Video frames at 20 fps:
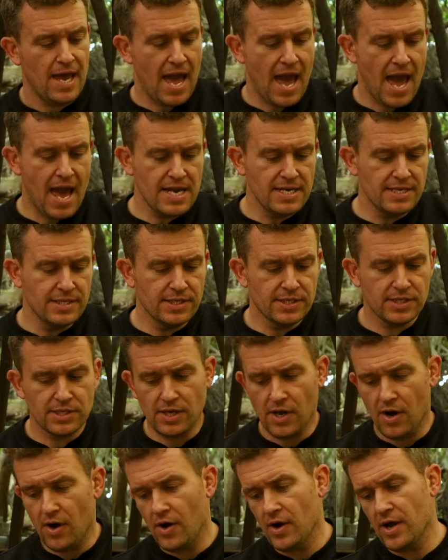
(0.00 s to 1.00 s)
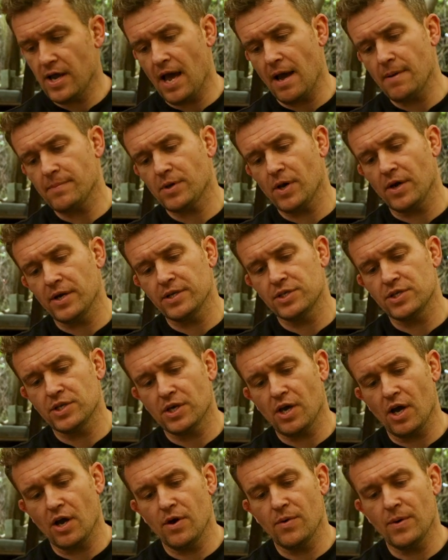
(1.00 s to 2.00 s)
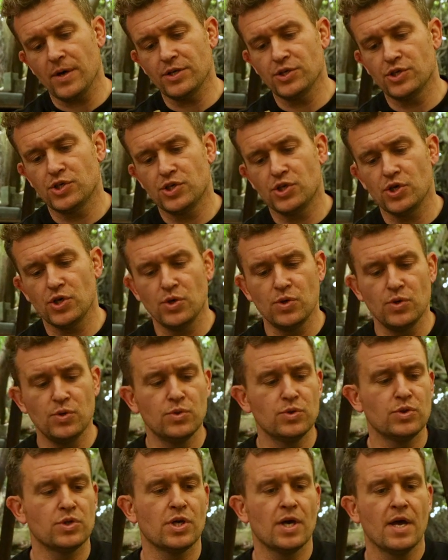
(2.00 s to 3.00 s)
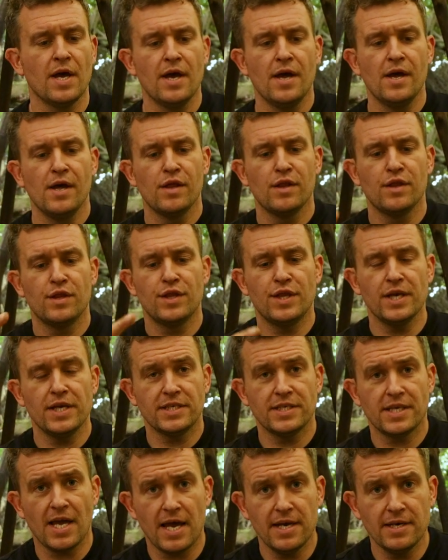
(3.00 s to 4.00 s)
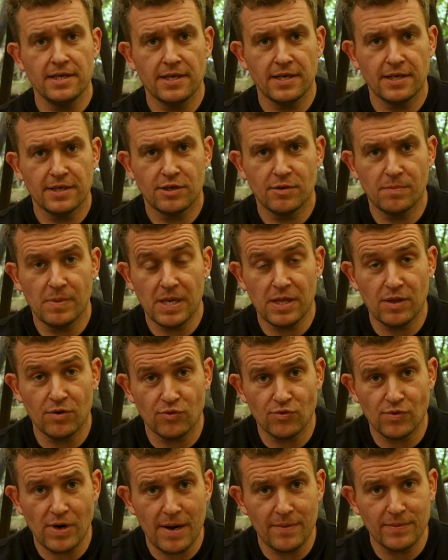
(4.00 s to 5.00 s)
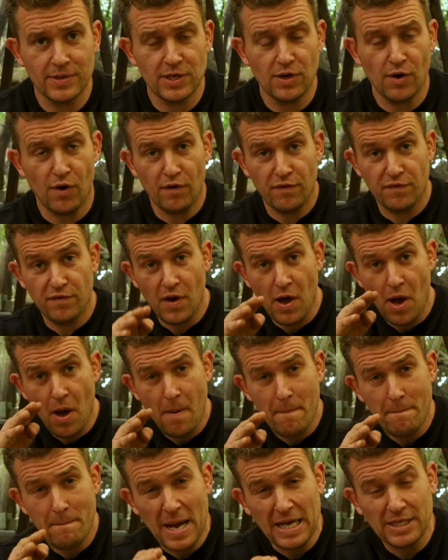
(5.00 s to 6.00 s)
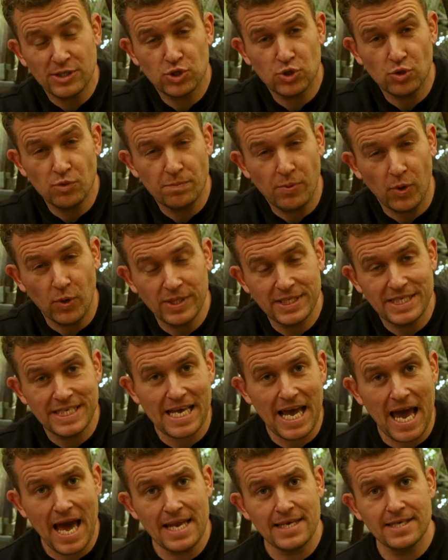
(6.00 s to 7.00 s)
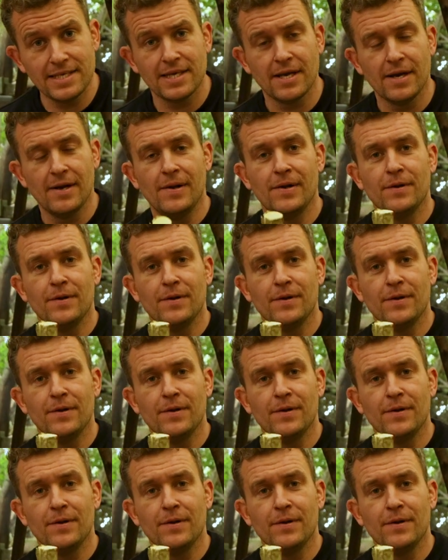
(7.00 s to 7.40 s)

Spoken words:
Ends, I am going to go and choose this end to be the rounded off pencil pointy end,